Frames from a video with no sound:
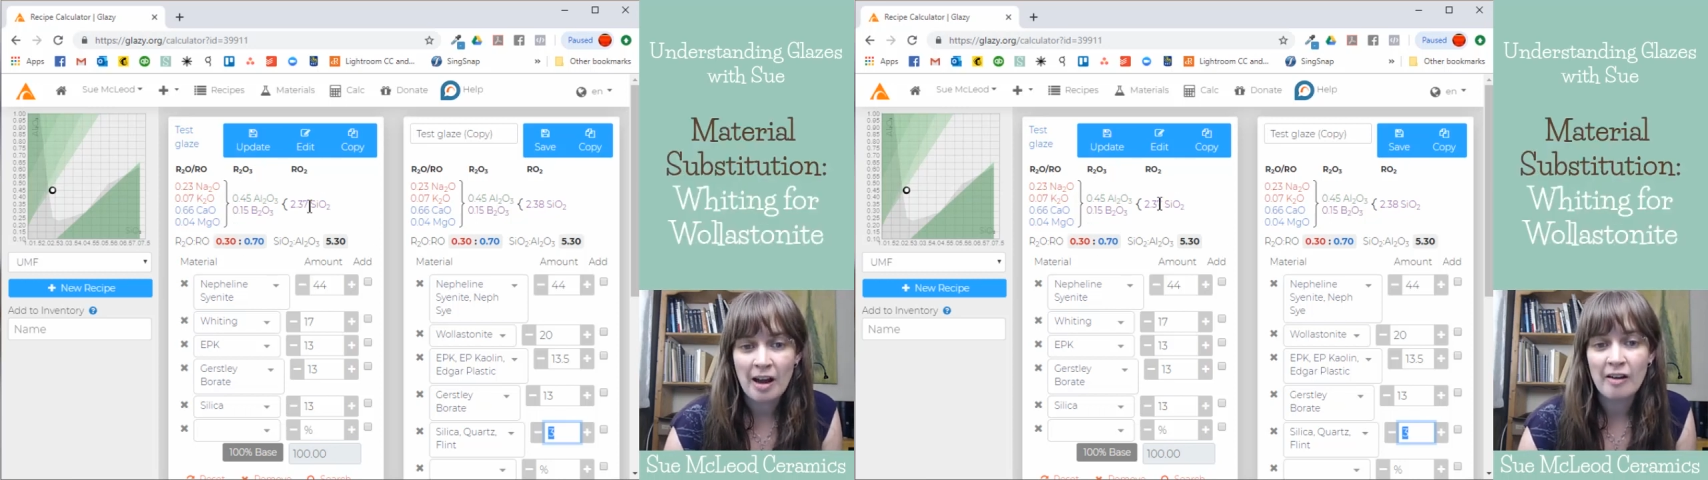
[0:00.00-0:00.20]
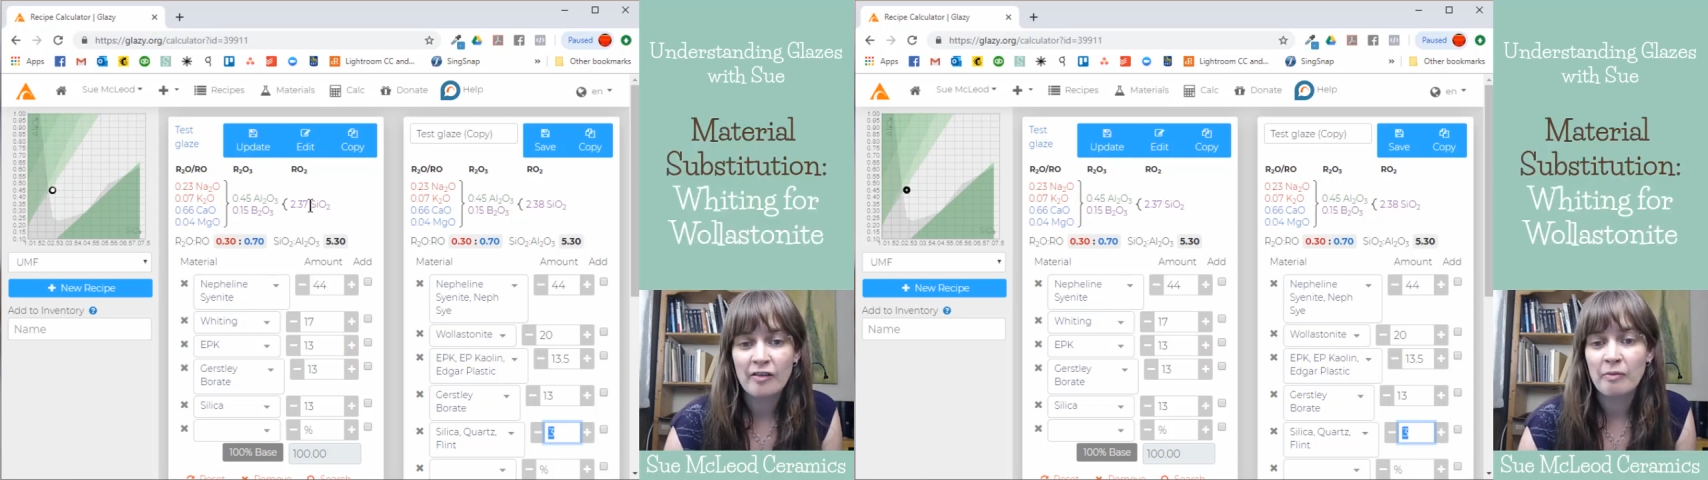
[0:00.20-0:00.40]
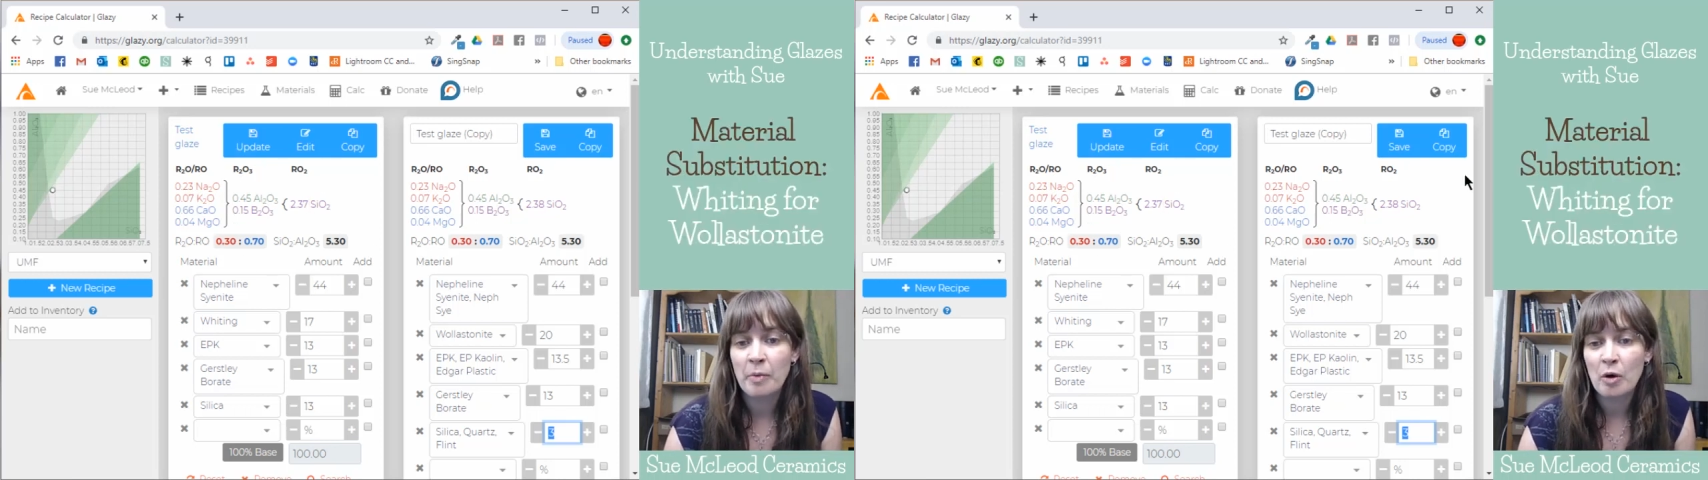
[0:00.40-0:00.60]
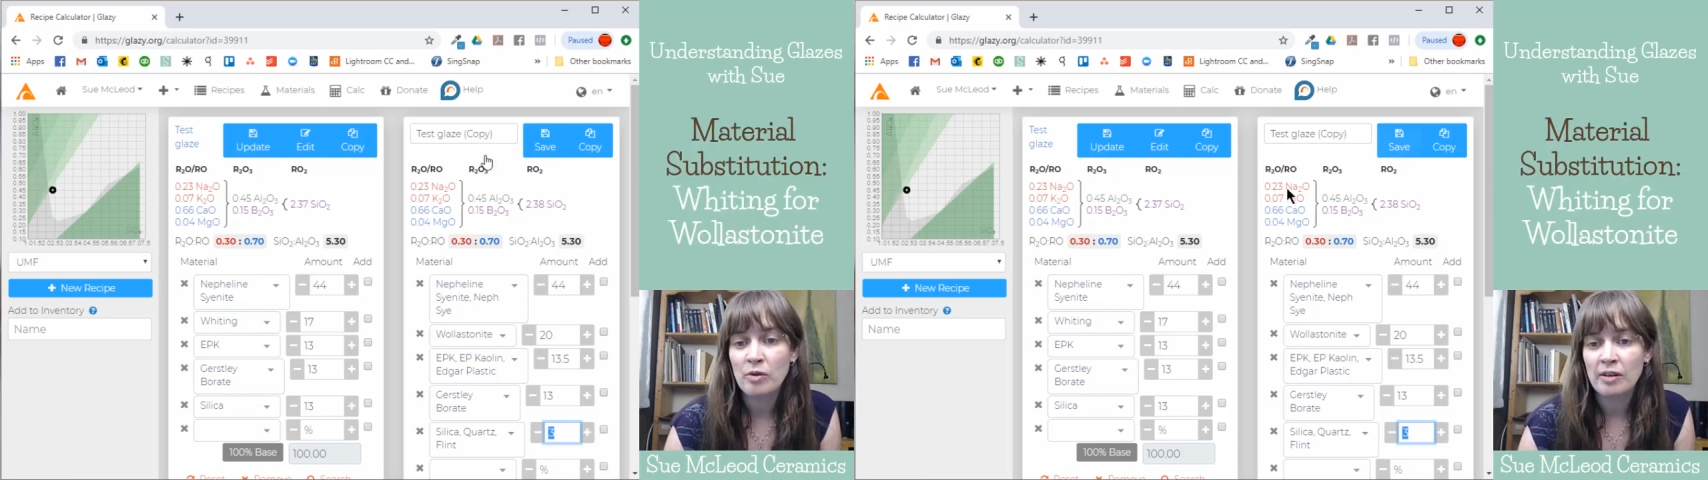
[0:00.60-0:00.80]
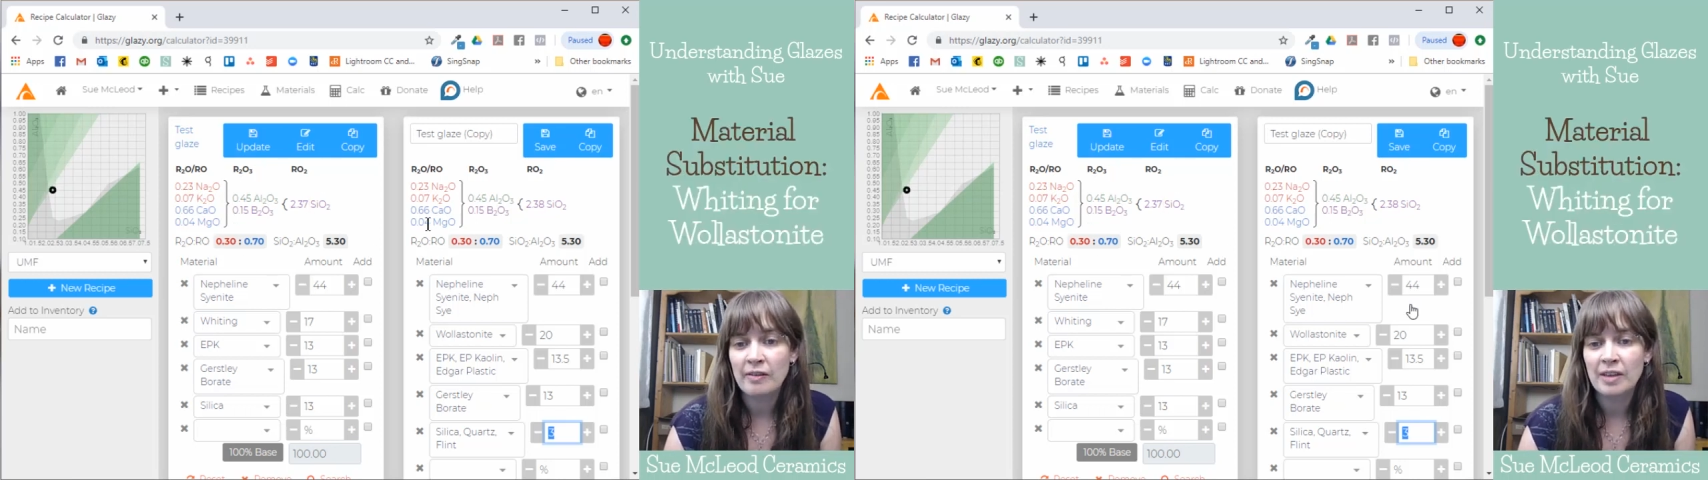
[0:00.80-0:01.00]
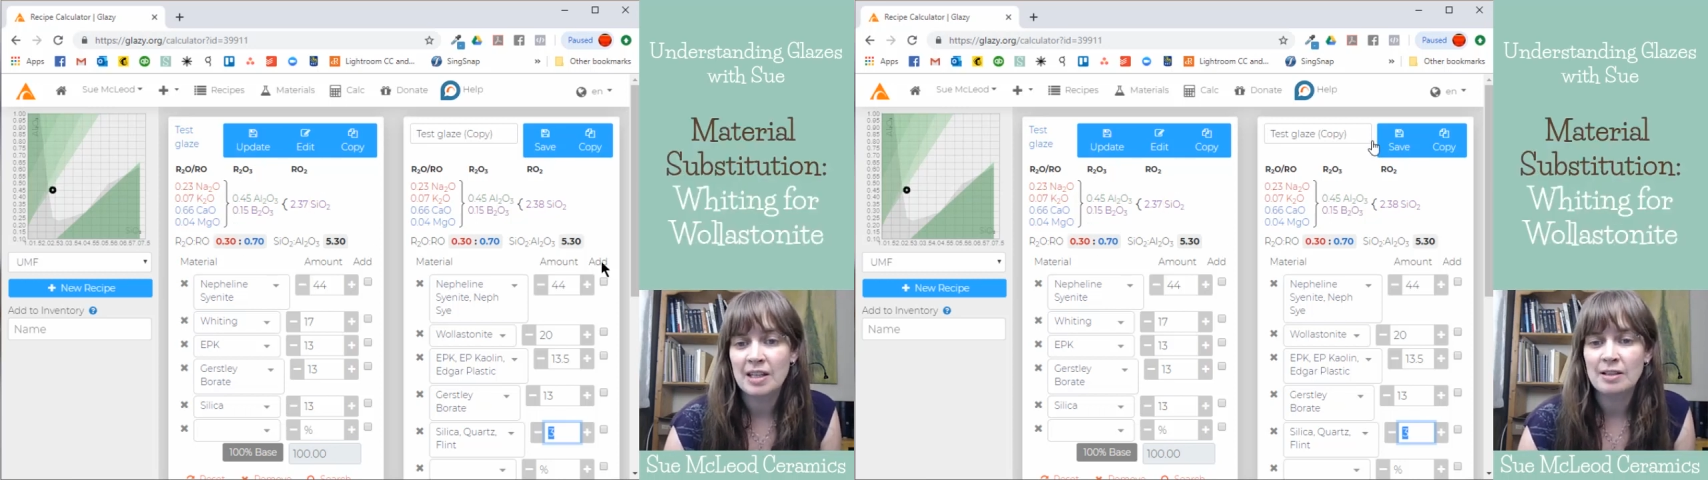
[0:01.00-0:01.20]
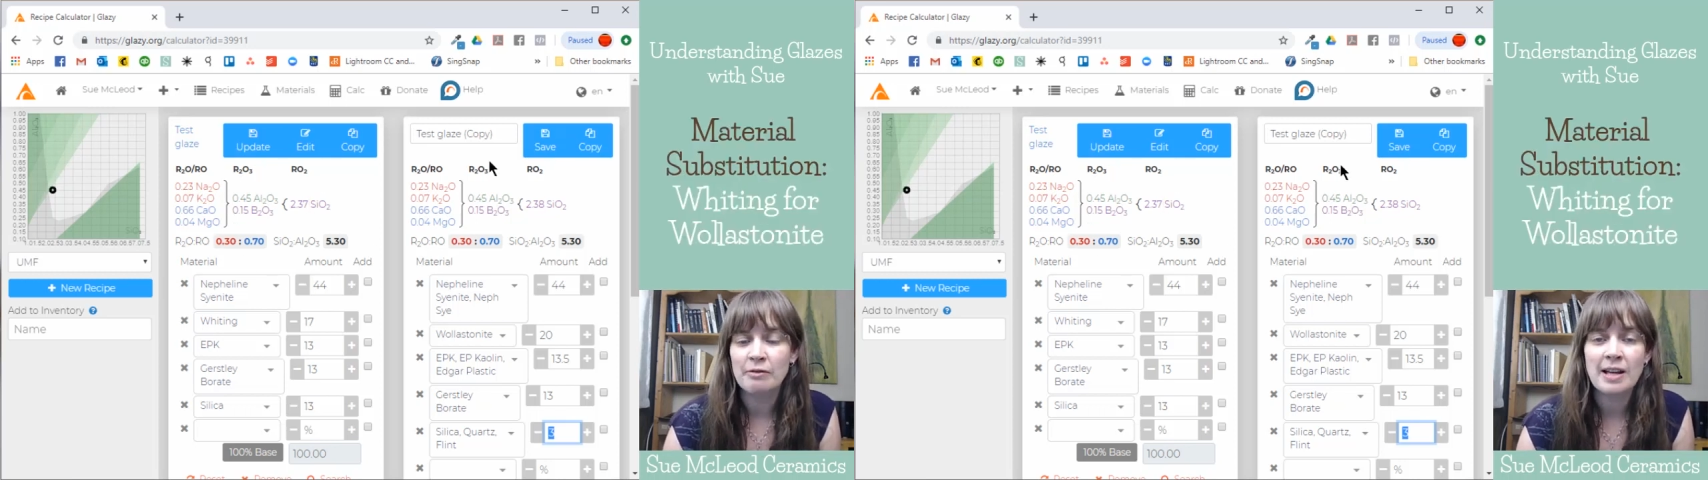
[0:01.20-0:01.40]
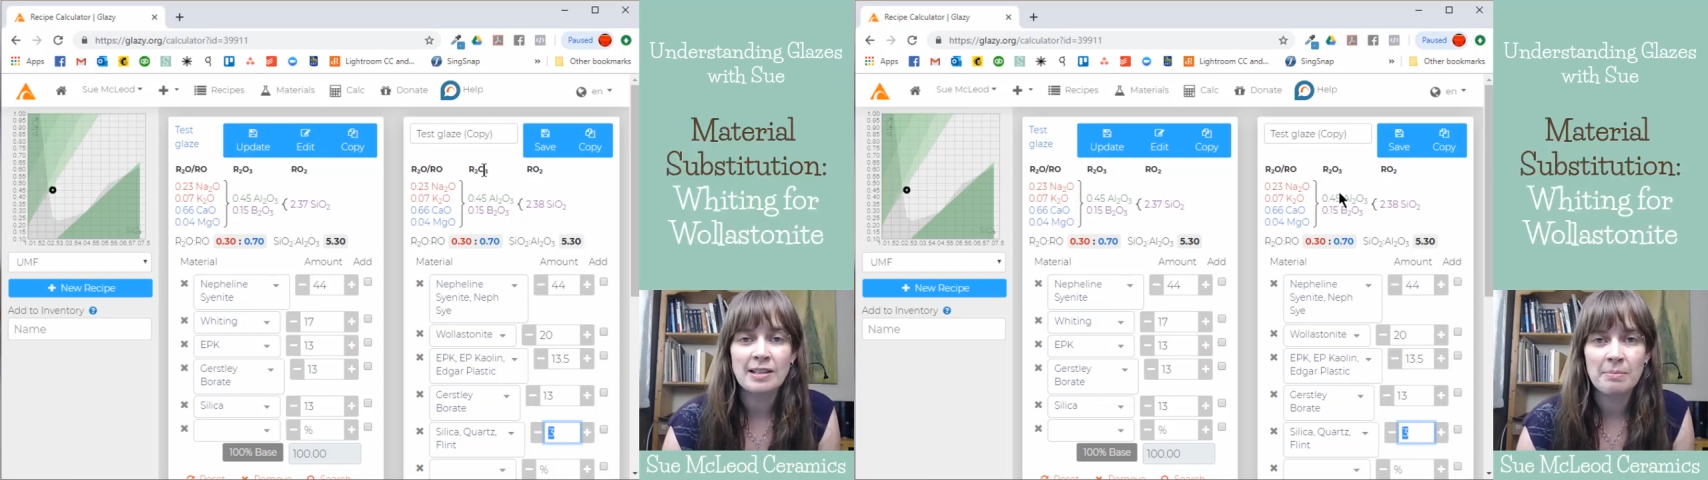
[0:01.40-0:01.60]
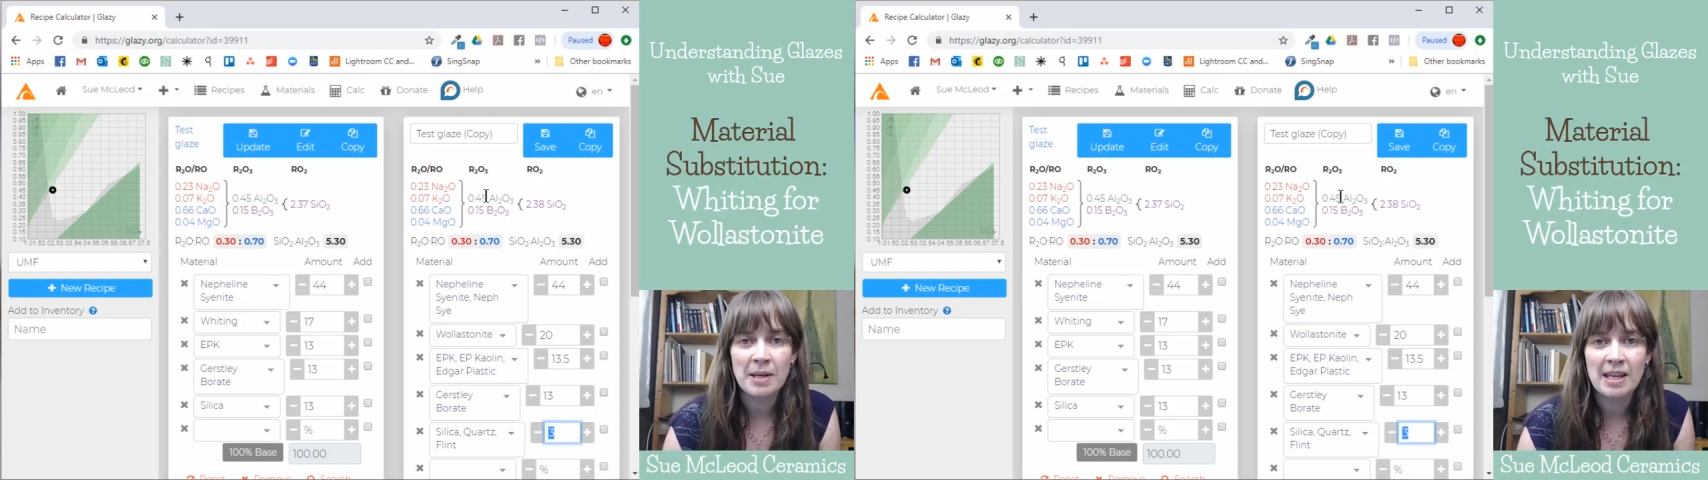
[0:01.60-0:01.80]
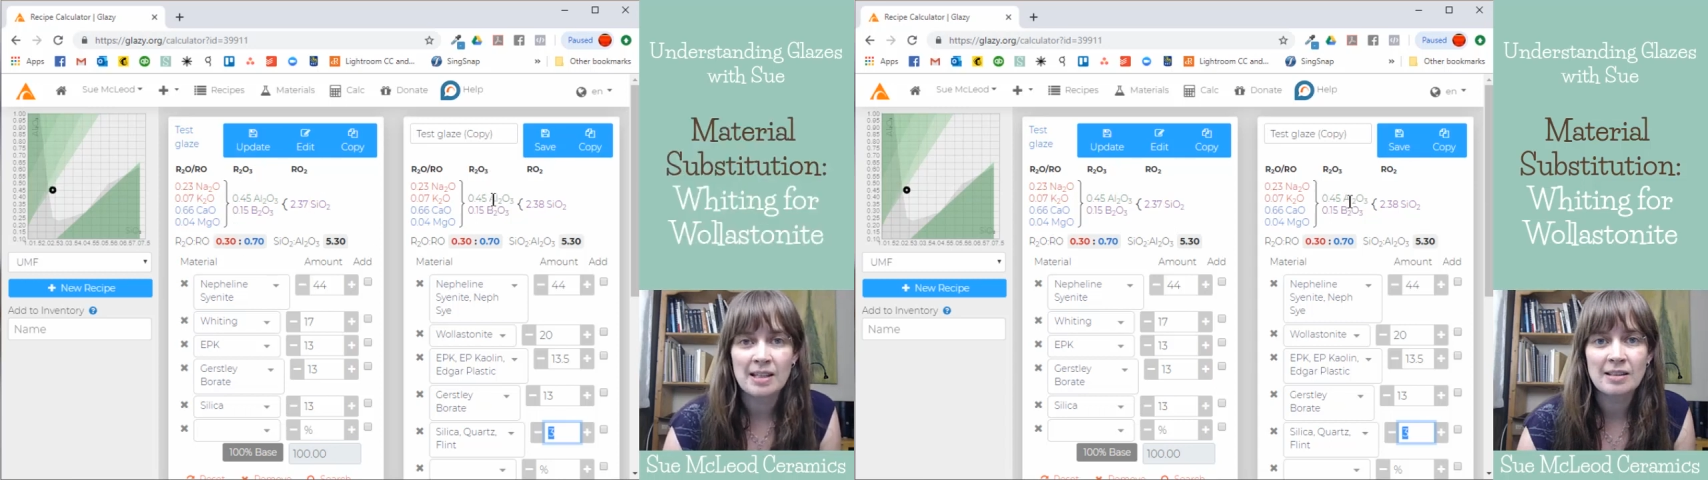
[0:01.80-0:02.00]
of both of these
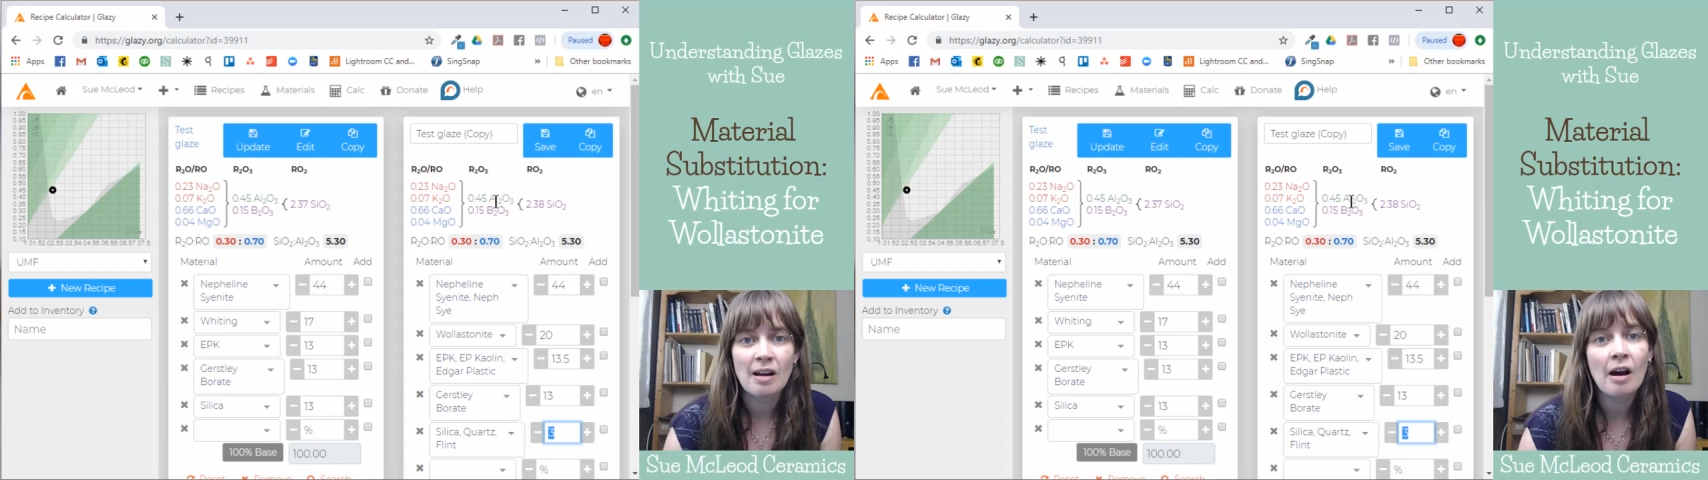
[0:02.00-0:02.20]
recipes